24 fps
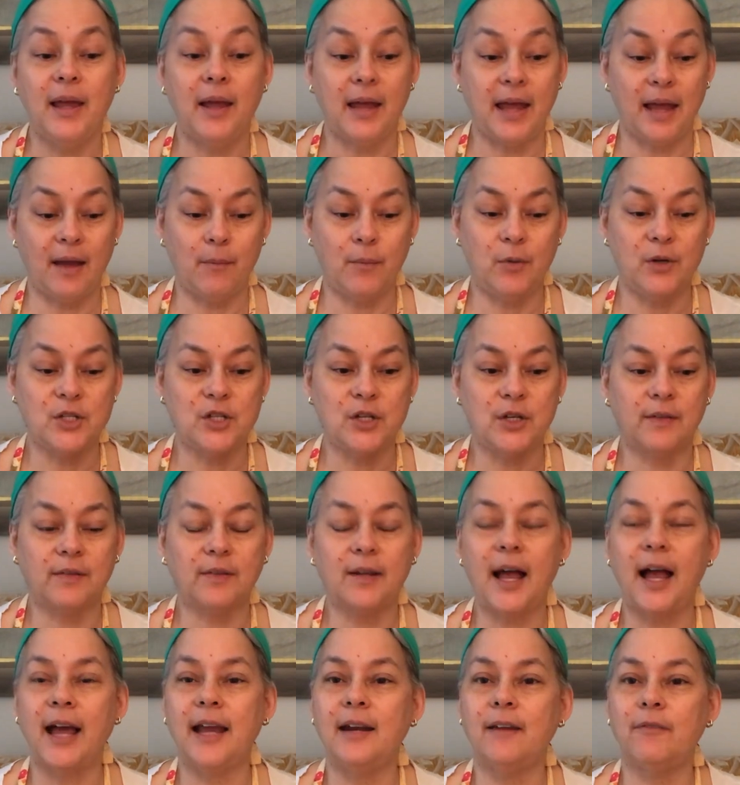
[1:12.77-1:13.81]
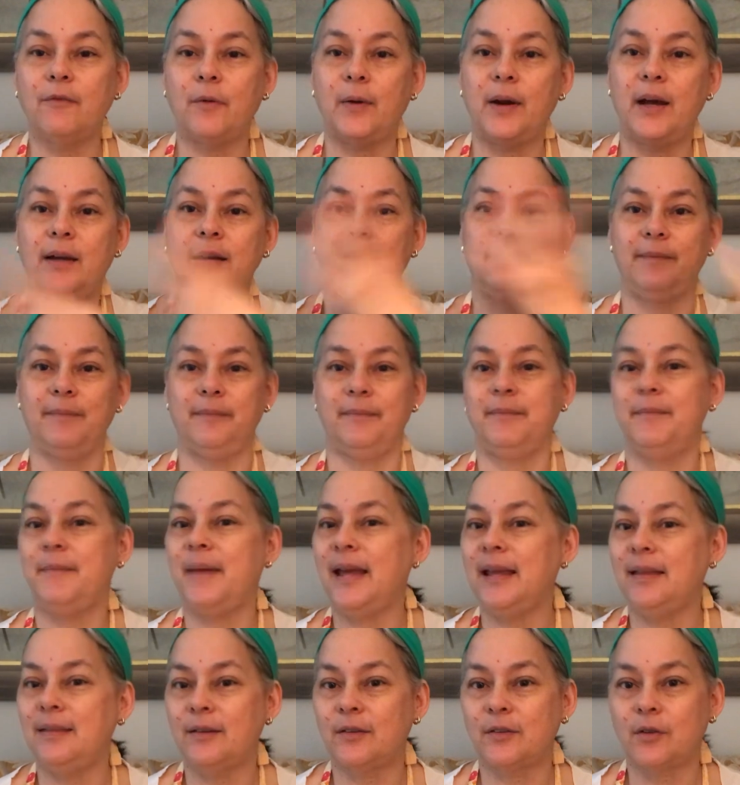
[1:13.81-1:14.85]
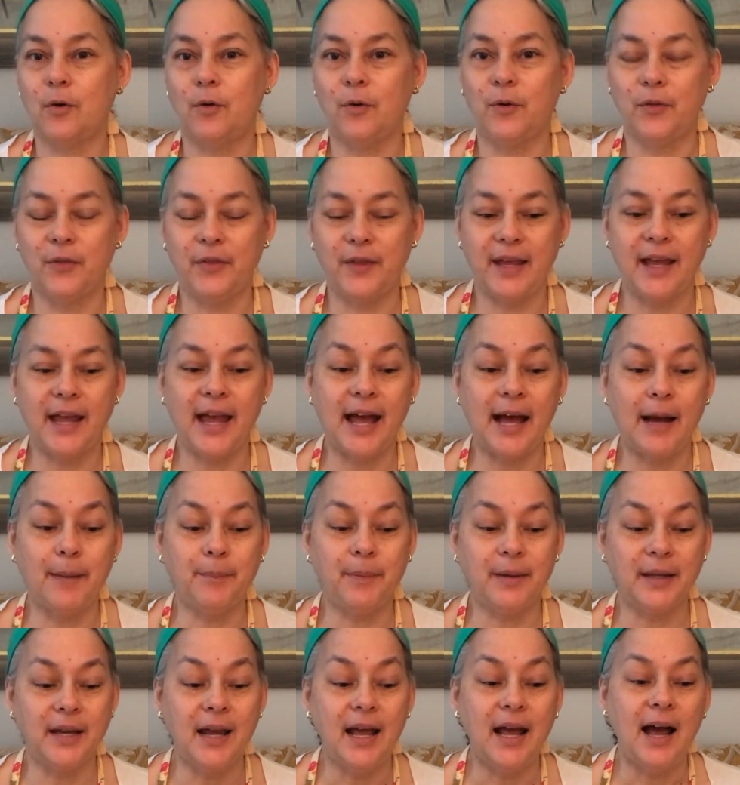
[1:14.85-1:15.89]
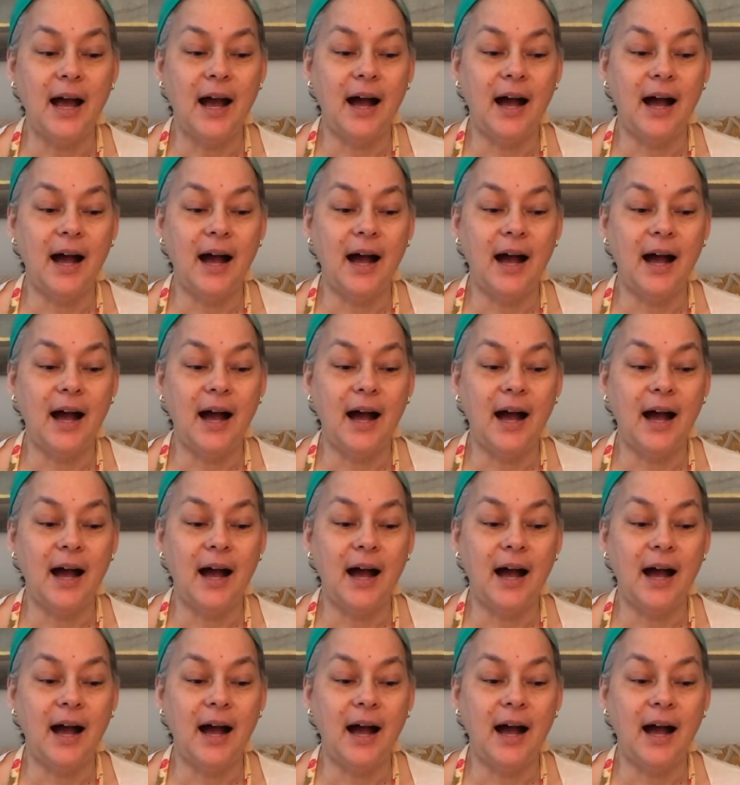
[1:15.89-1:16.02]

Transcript: and which is kind of what made this whole thing happen,